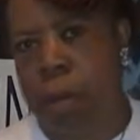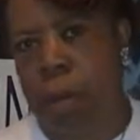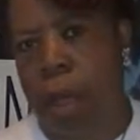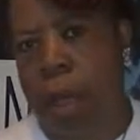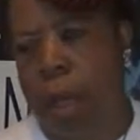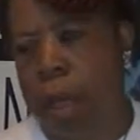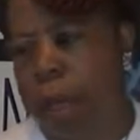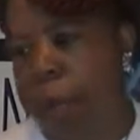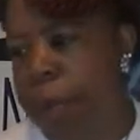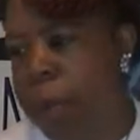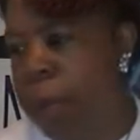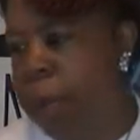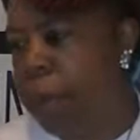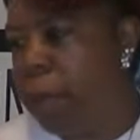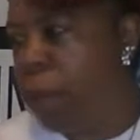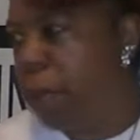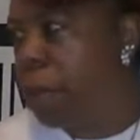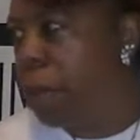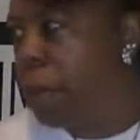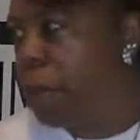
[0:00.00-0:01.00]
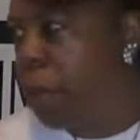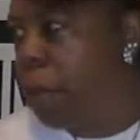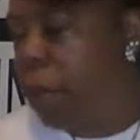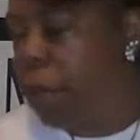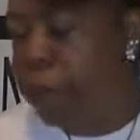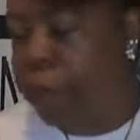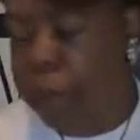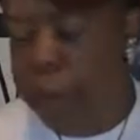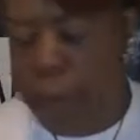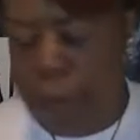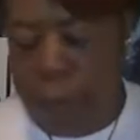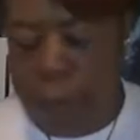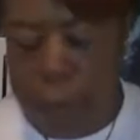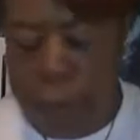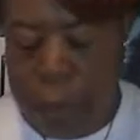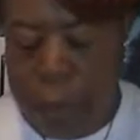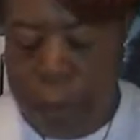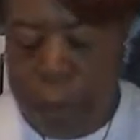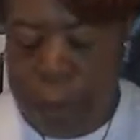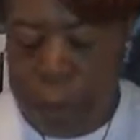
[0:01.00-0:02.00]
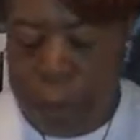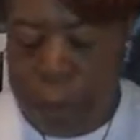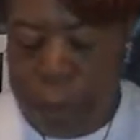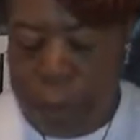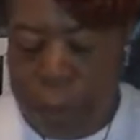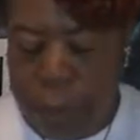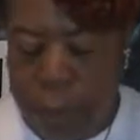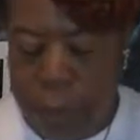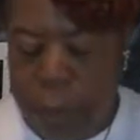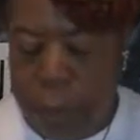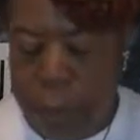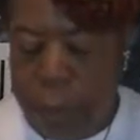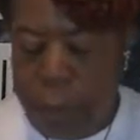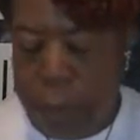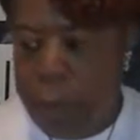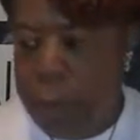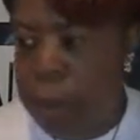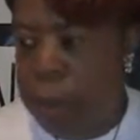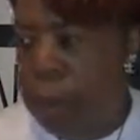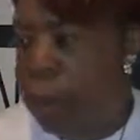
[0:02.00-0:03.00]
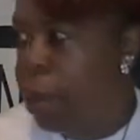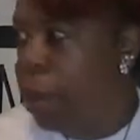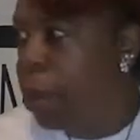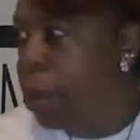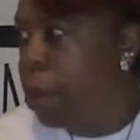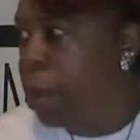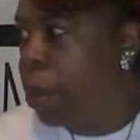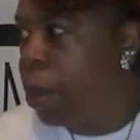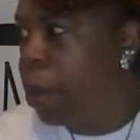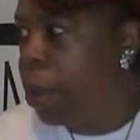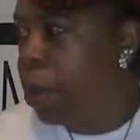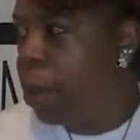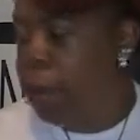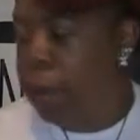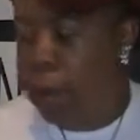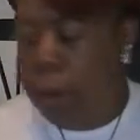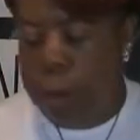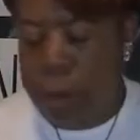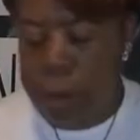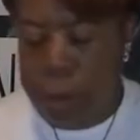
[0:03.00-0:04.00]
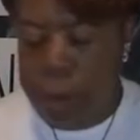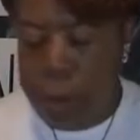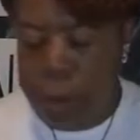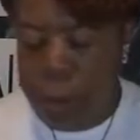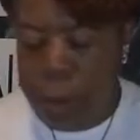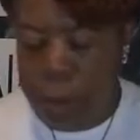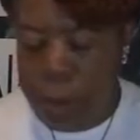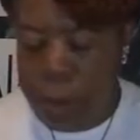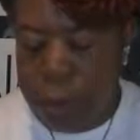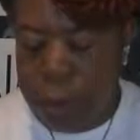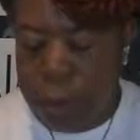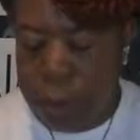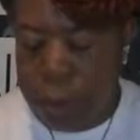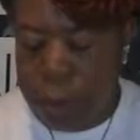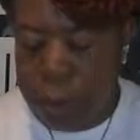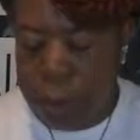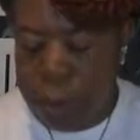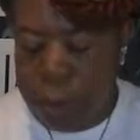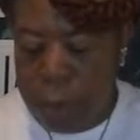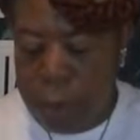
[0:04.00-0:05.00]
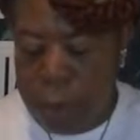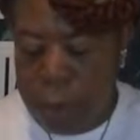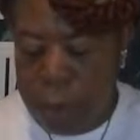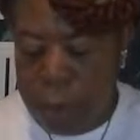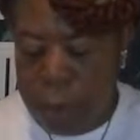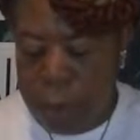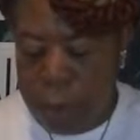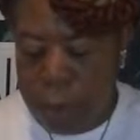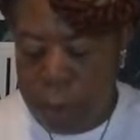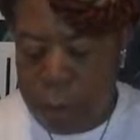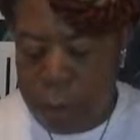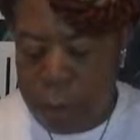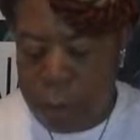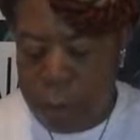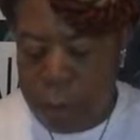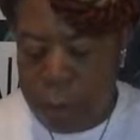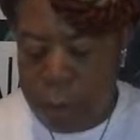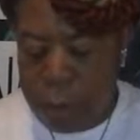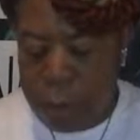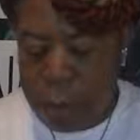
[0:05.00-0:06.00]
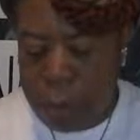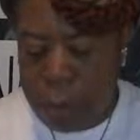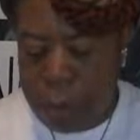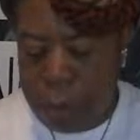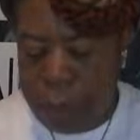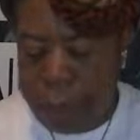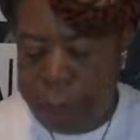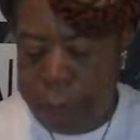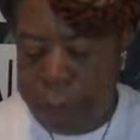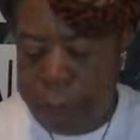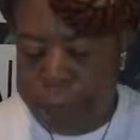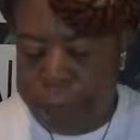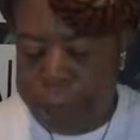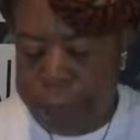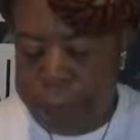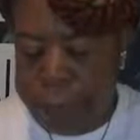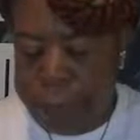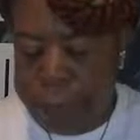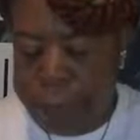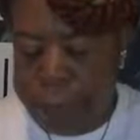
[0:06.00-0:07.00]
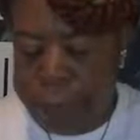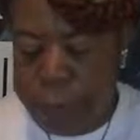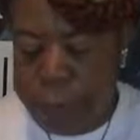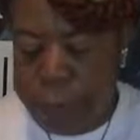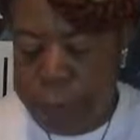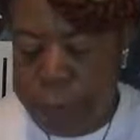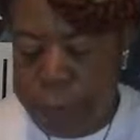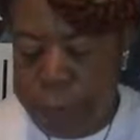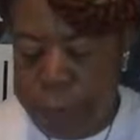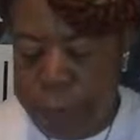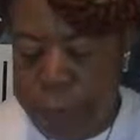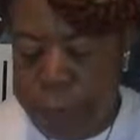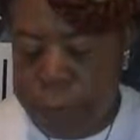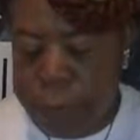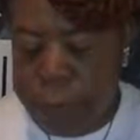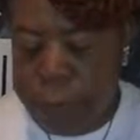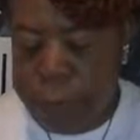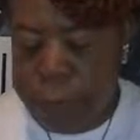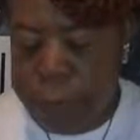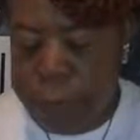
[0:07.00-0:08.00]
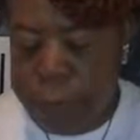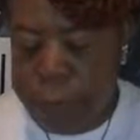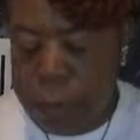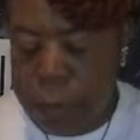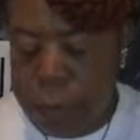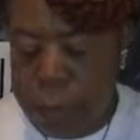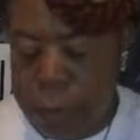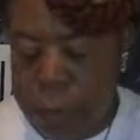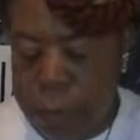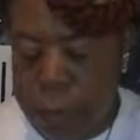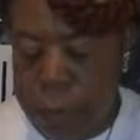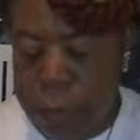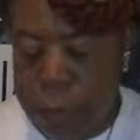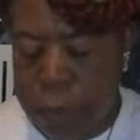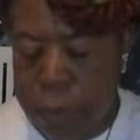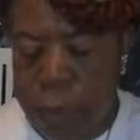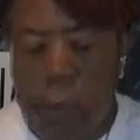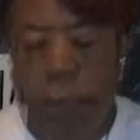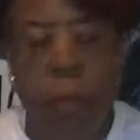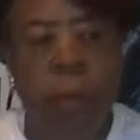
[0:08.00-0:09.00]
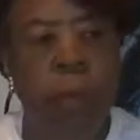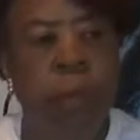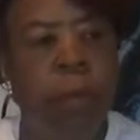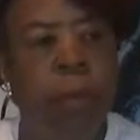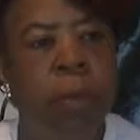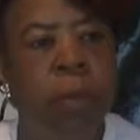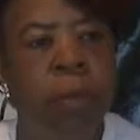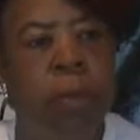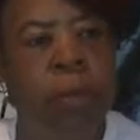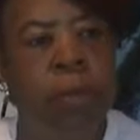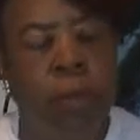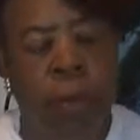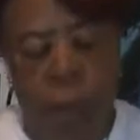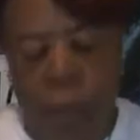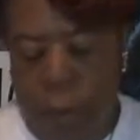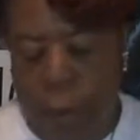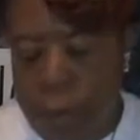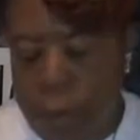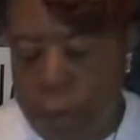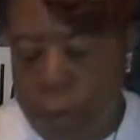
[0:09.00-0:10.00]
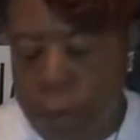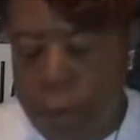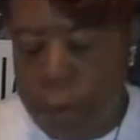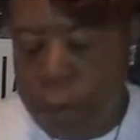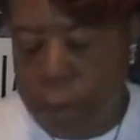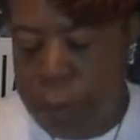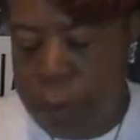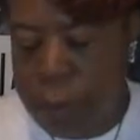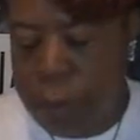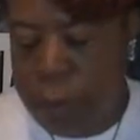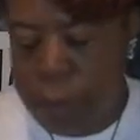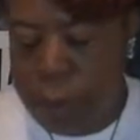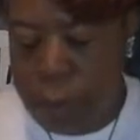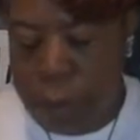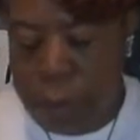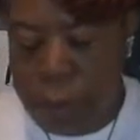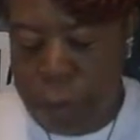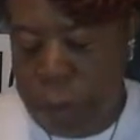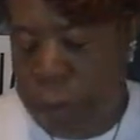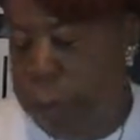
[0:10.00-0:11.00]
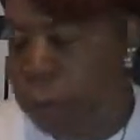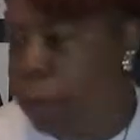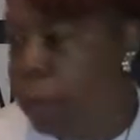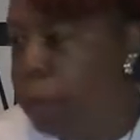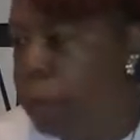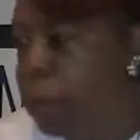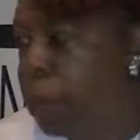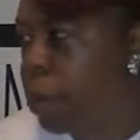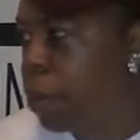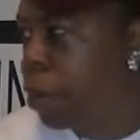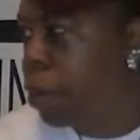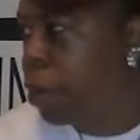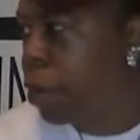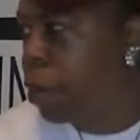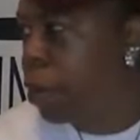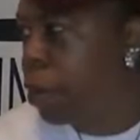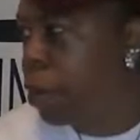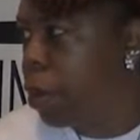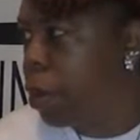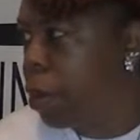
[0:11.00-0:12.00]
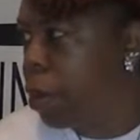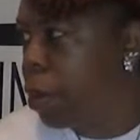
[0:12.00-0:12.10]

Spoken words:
Okay. I'm going to talk up. I guess my answer at this time about that would be Linda and Vince McMahon never owned the WWF Superstars of Wrestling.